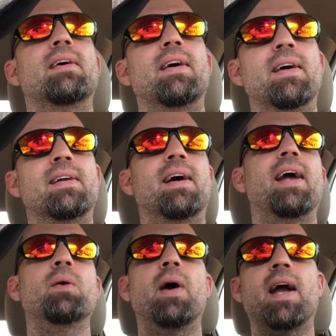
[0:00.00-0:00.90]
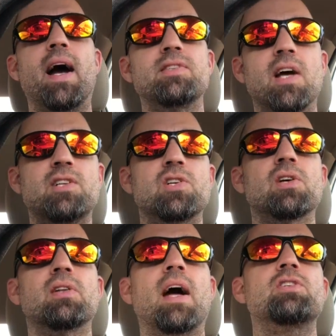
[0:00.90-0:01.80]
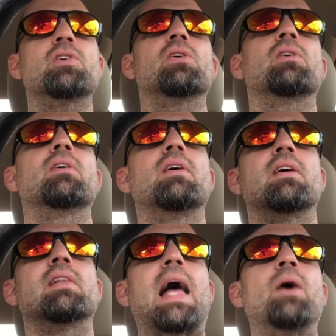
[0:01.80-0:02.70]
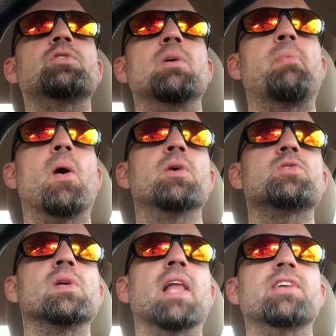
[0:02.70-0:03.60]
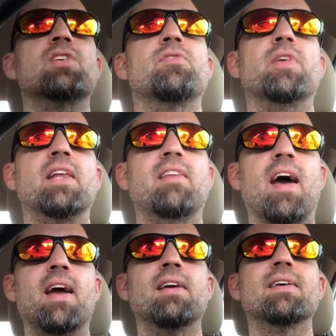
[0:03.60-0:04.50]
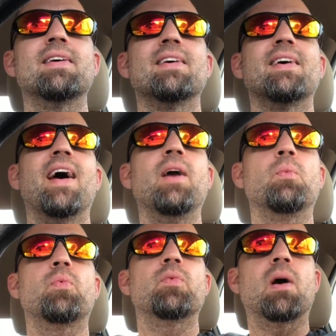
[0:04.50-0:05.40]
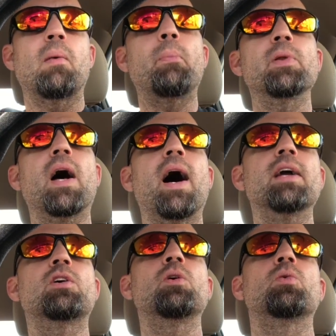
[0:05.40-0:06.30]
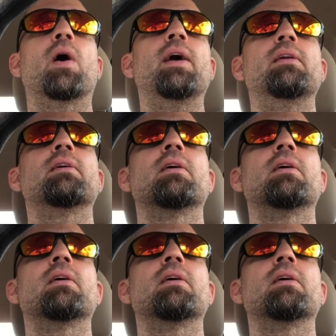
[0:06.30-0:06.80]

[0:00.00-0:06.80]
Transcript: And anyway, guys, that's your lousy poetry lesson for the day. Hey, come up with a haiku, right?